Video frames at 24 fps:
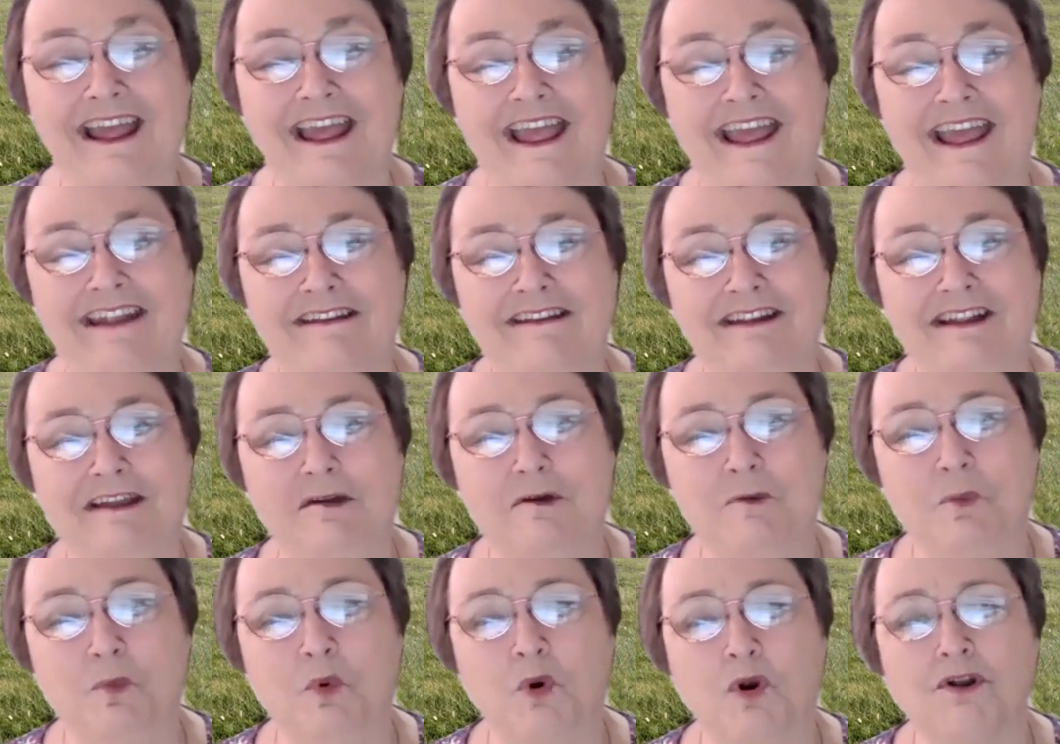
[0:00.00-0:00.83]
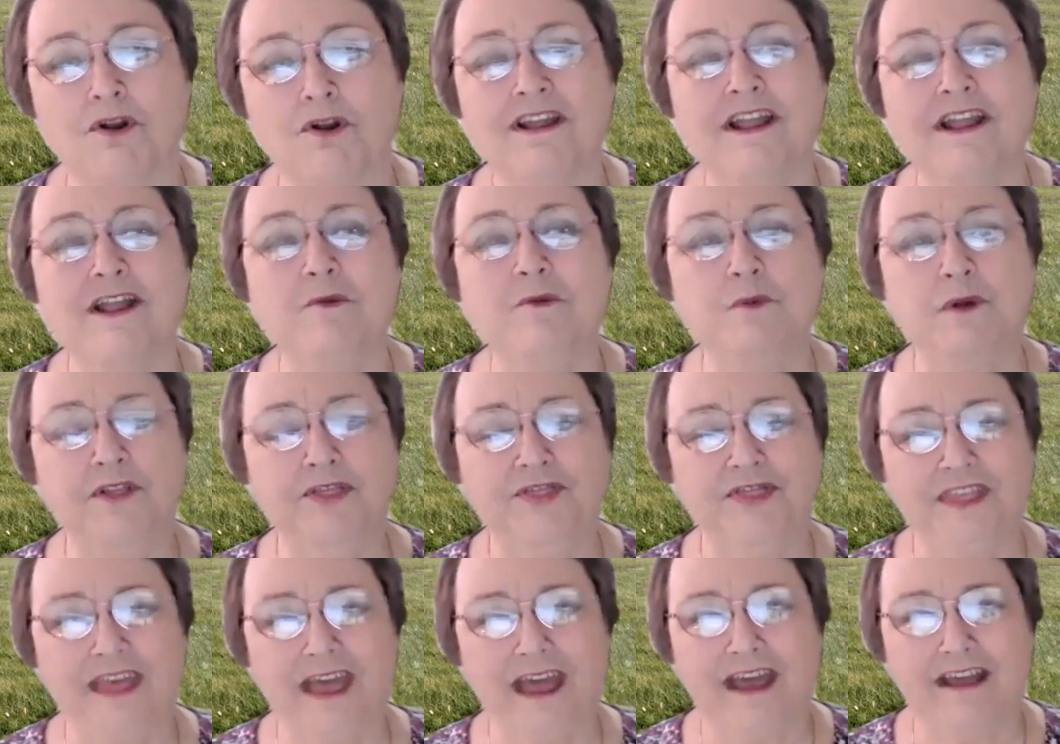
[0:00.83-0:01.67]
And working
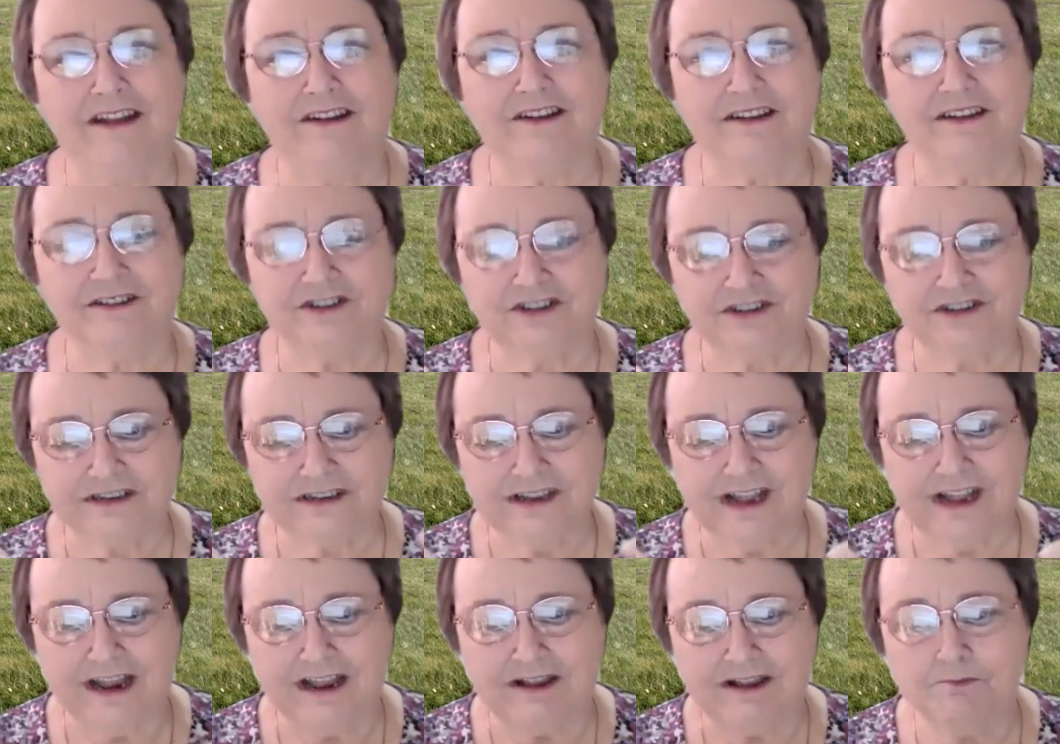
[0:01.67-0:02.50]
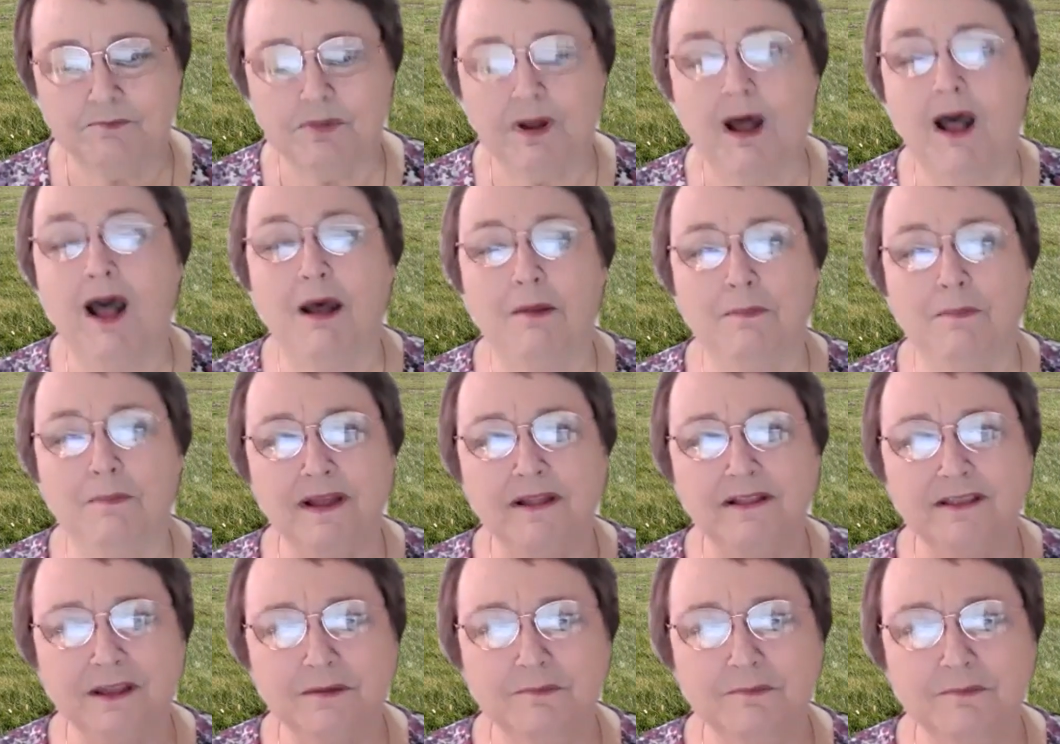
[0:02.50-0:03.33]
with that is just like
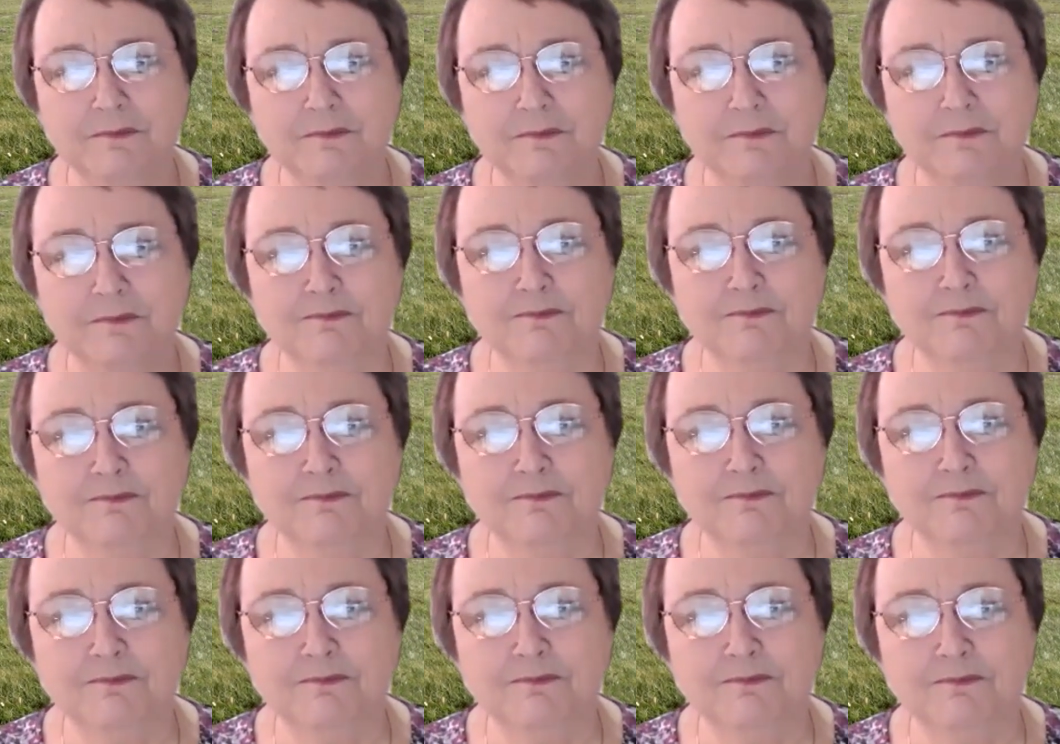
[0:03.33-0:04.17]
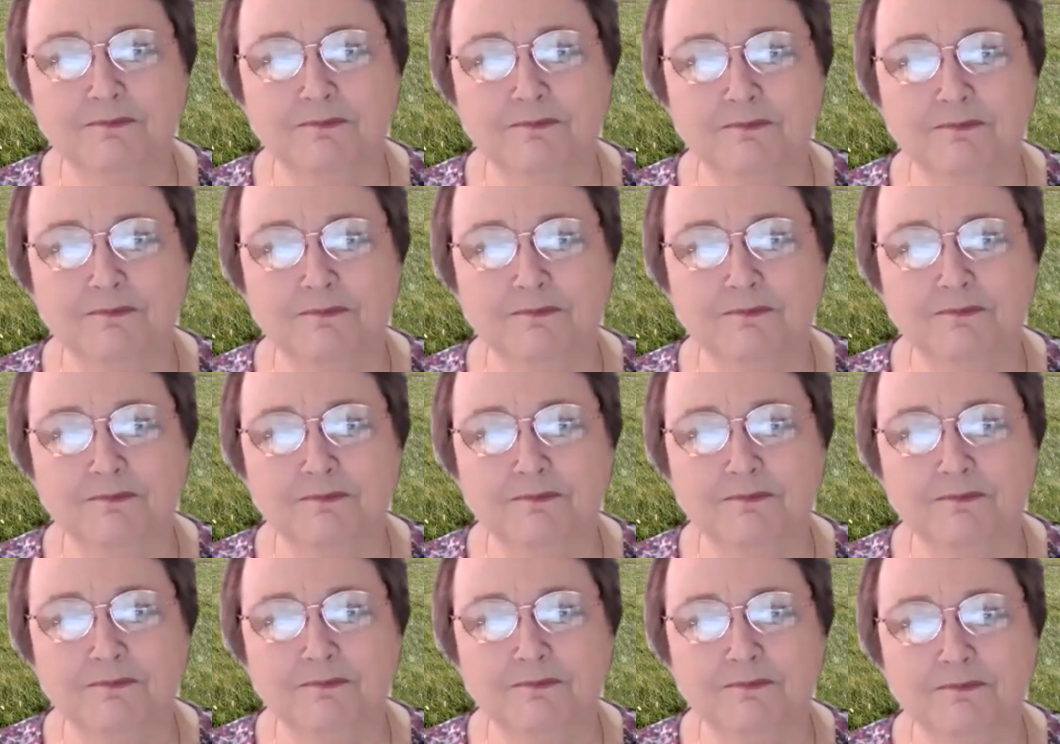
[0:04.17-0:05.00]
popping the bubbles
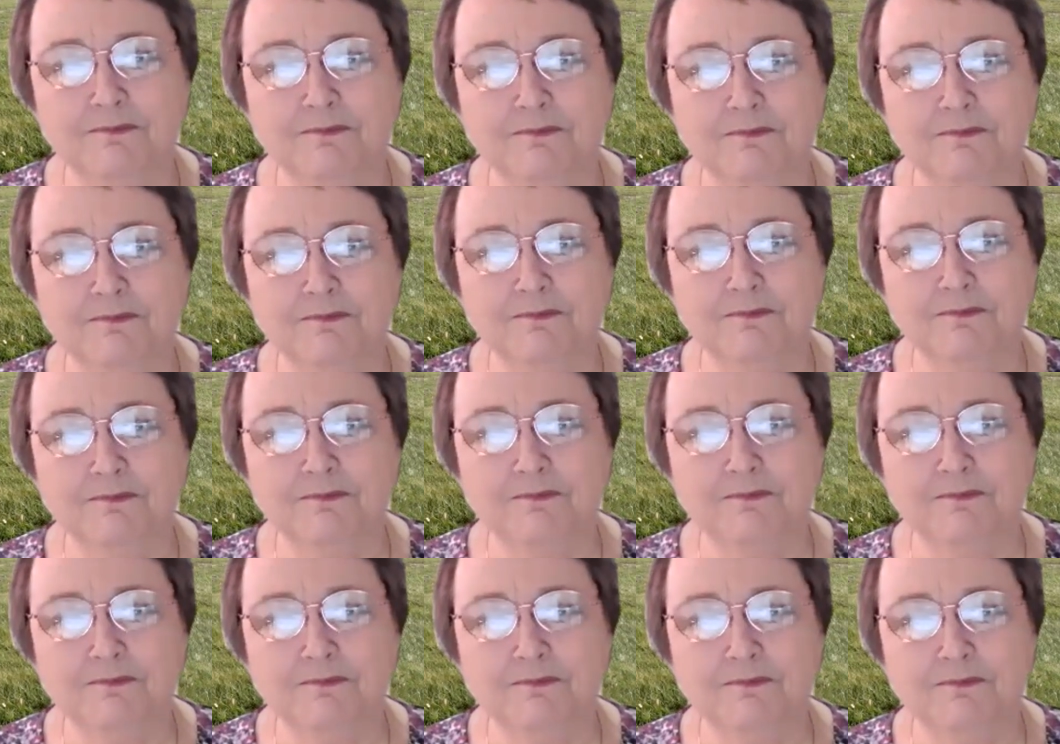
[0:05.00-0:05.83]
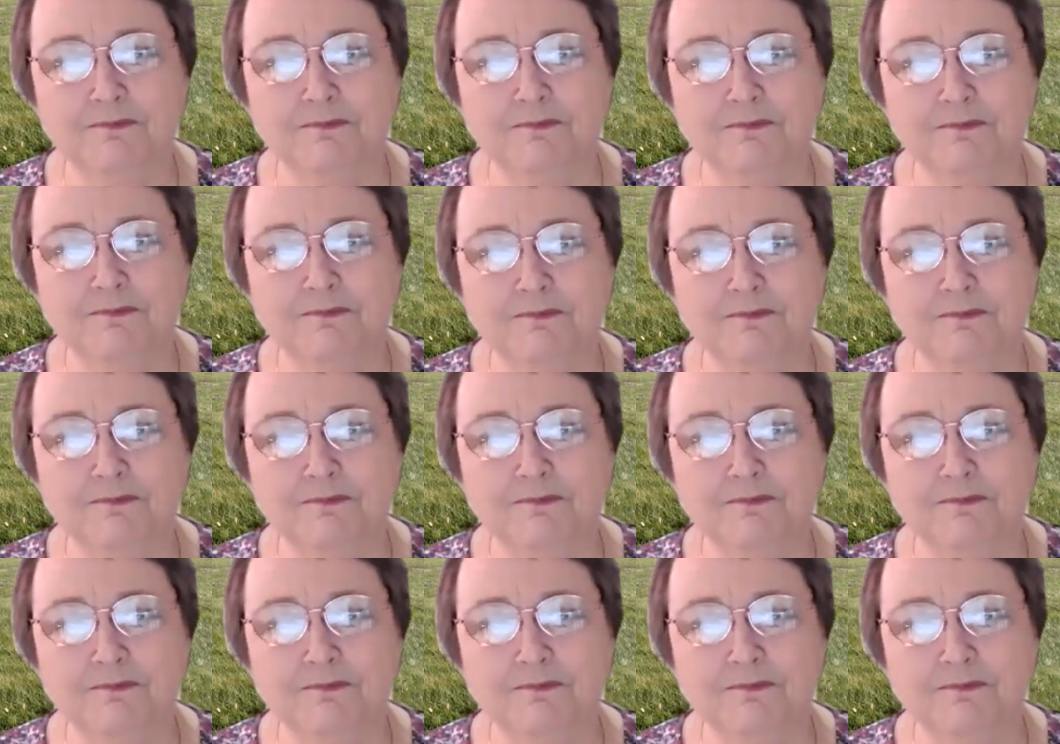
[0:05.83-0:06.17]
out of the bread dough,